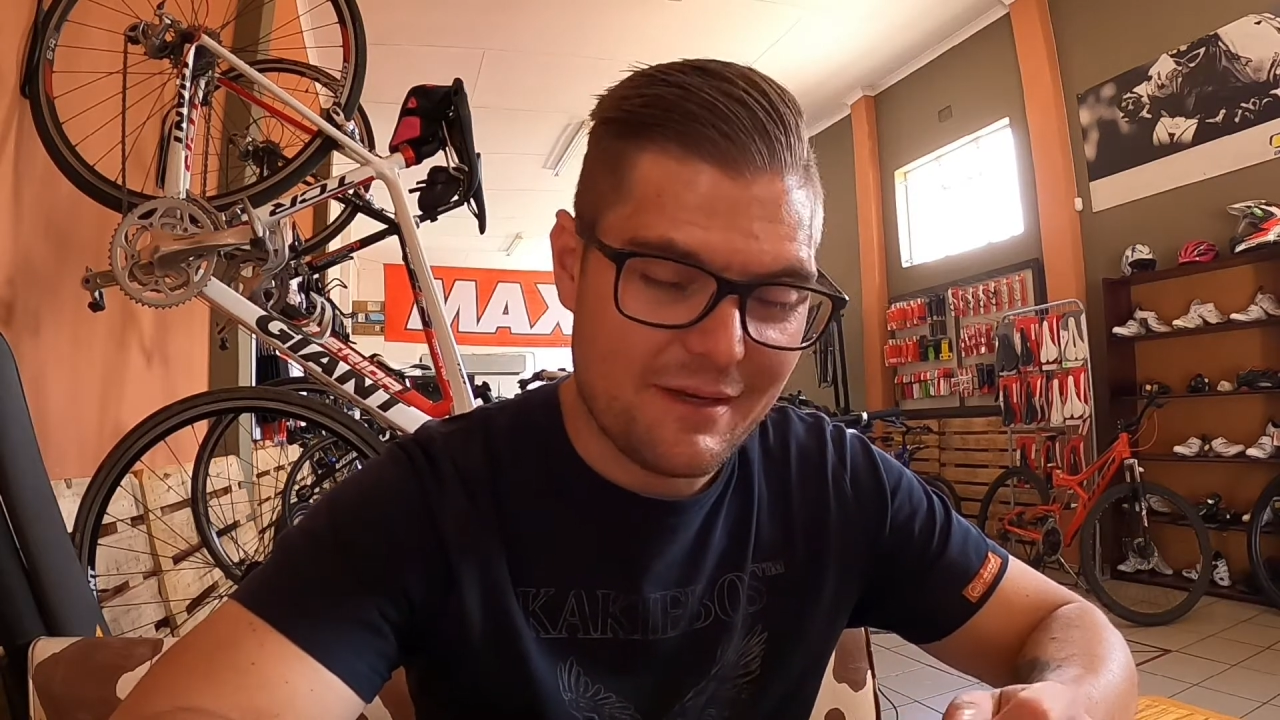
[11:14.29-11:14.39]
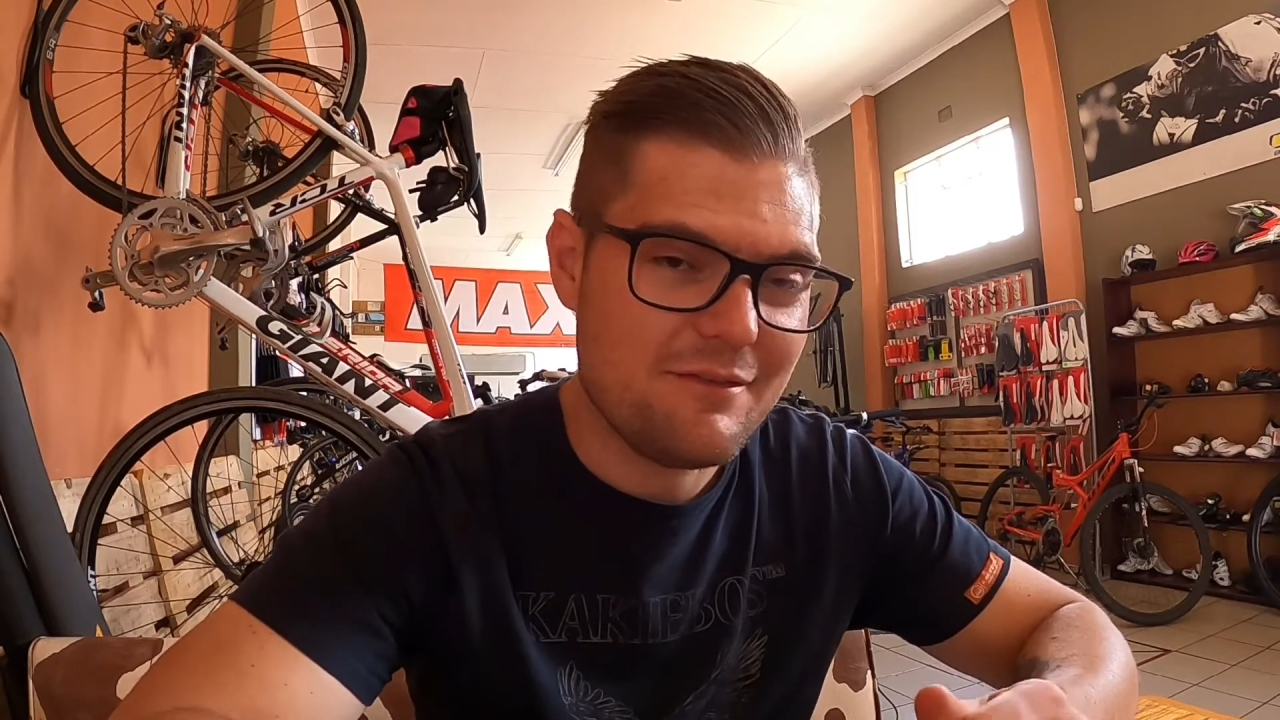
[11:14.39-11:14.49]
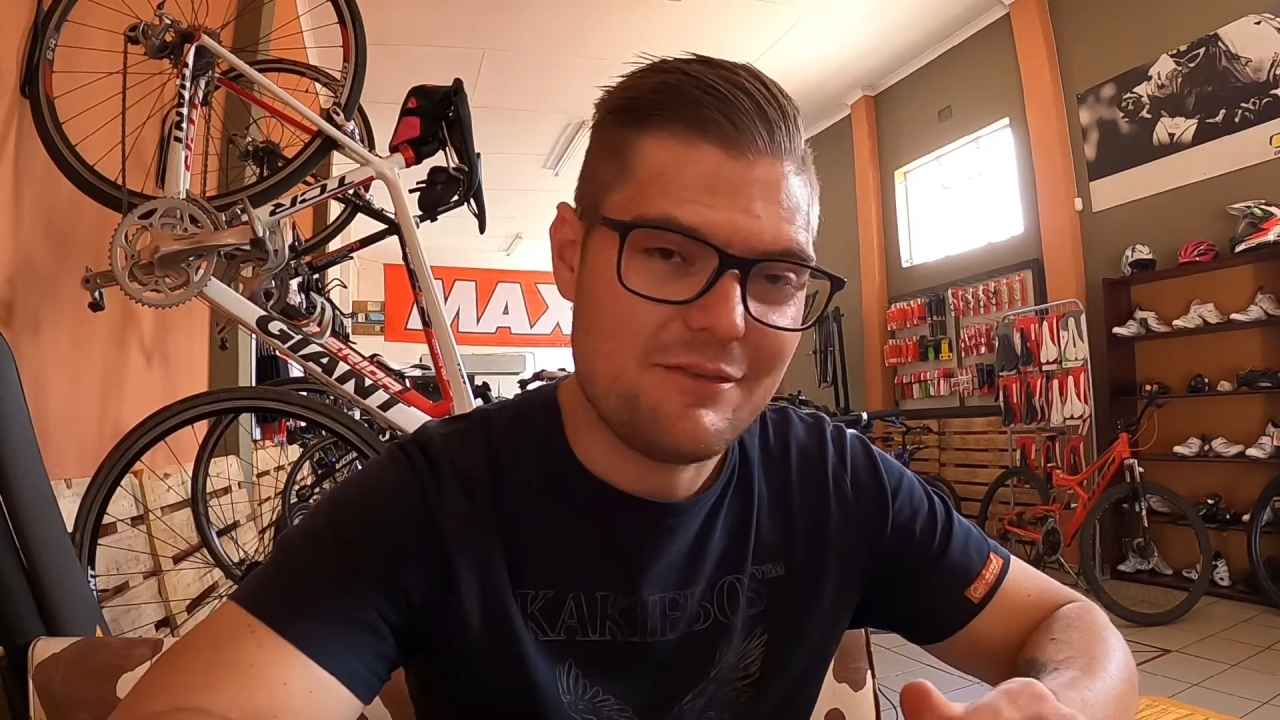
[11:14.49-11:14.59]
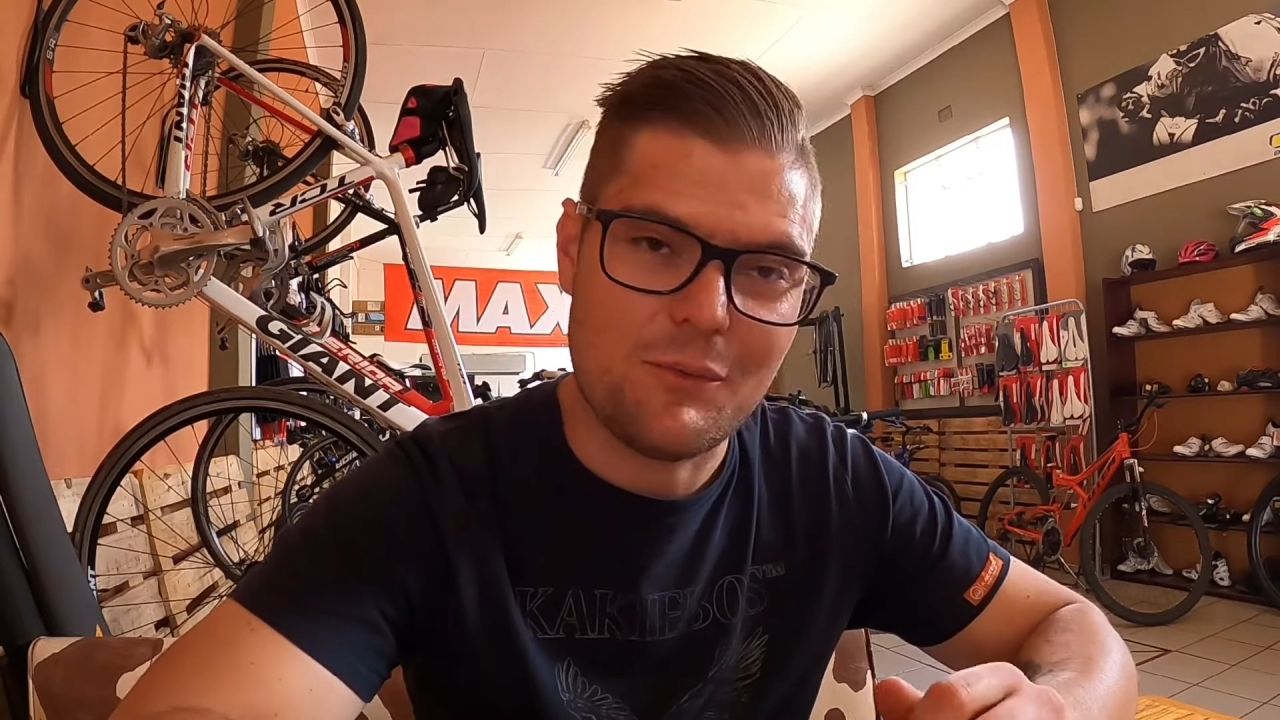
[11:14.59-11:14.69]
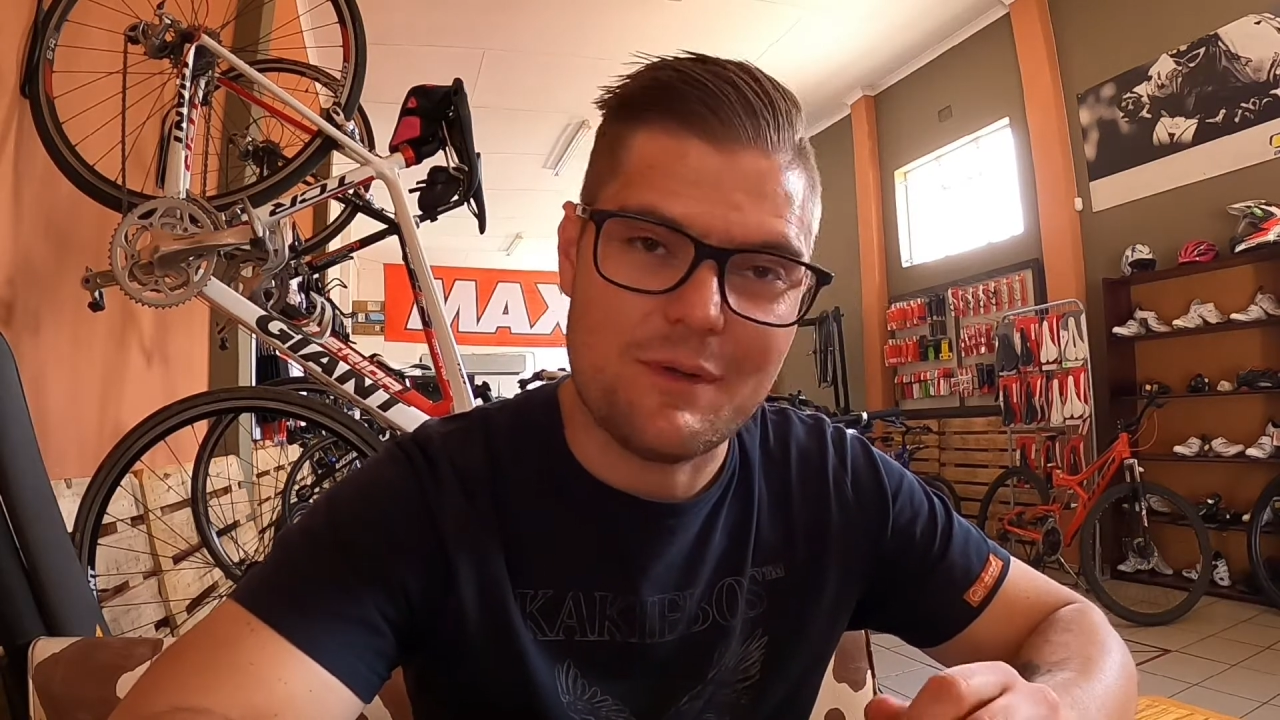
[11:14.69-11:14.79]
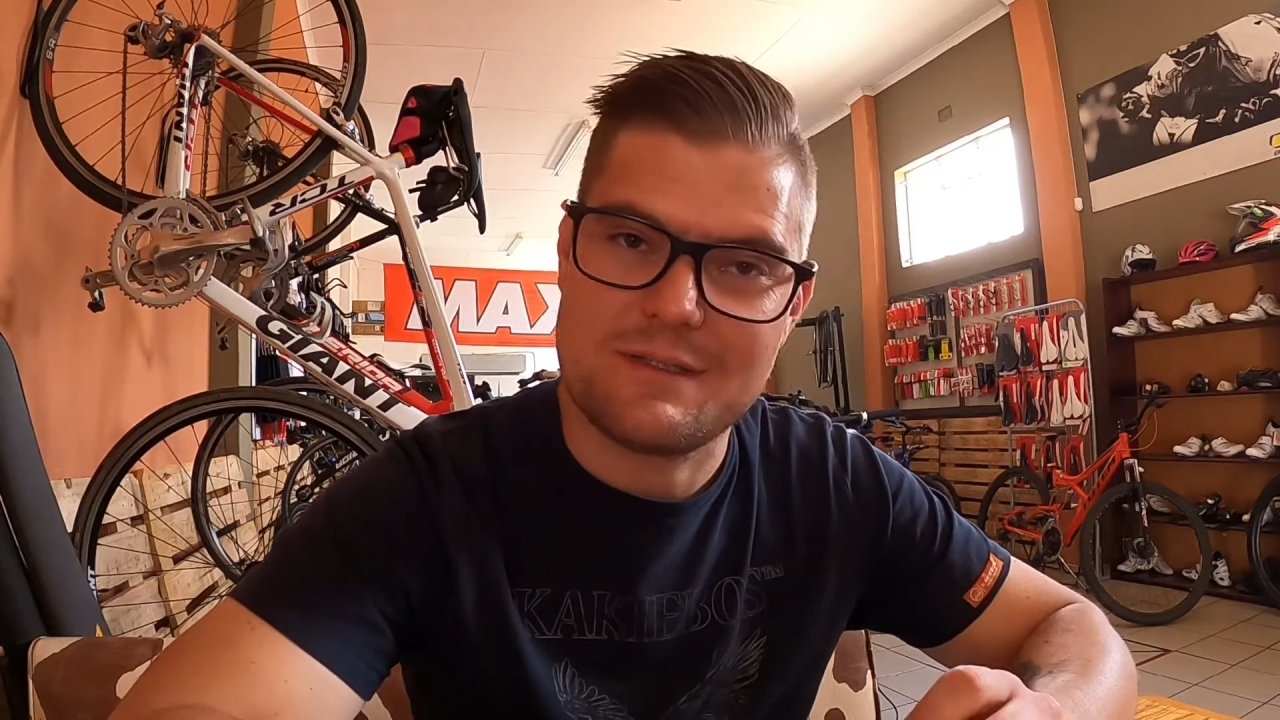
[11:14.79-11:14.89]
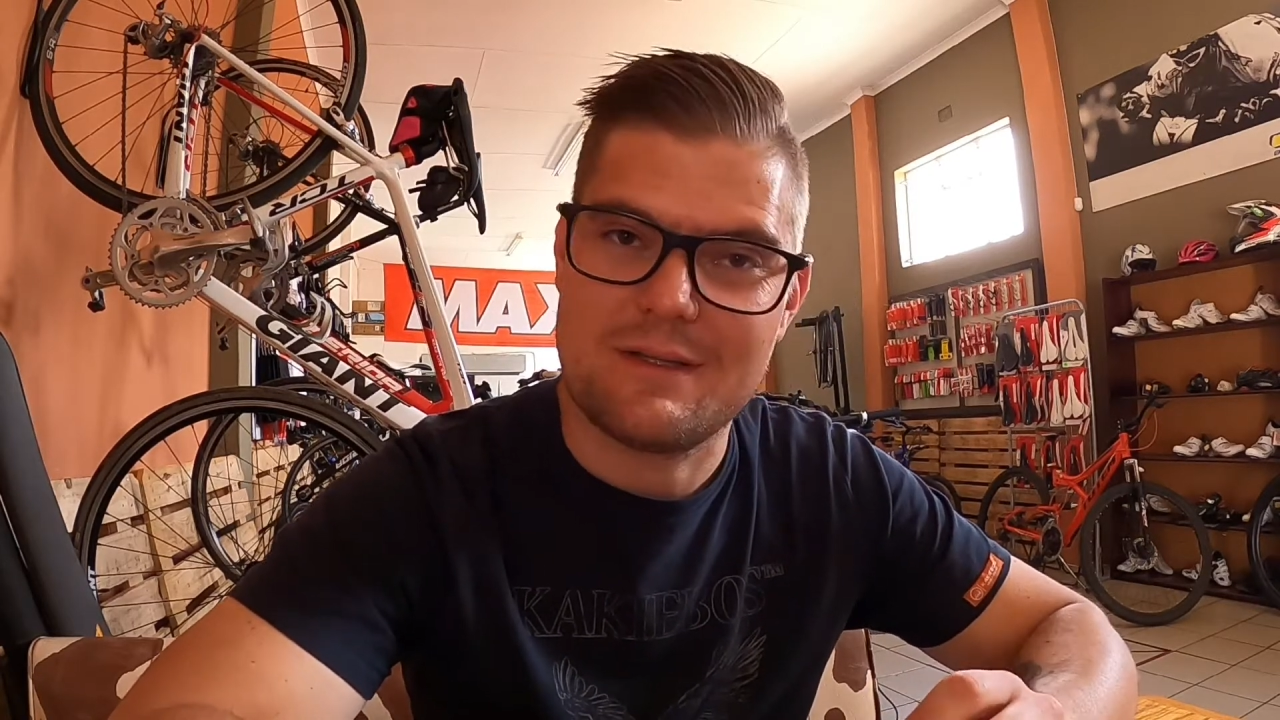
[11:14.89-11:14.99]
I've never